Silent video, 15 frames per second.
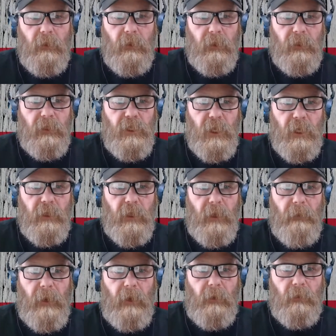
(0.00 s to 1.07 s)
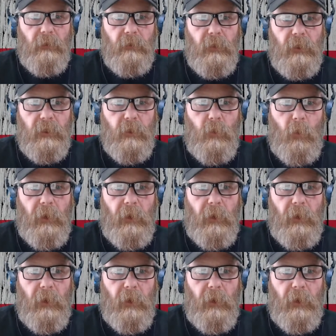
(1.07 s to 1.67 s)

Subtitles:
Got to check them out. It's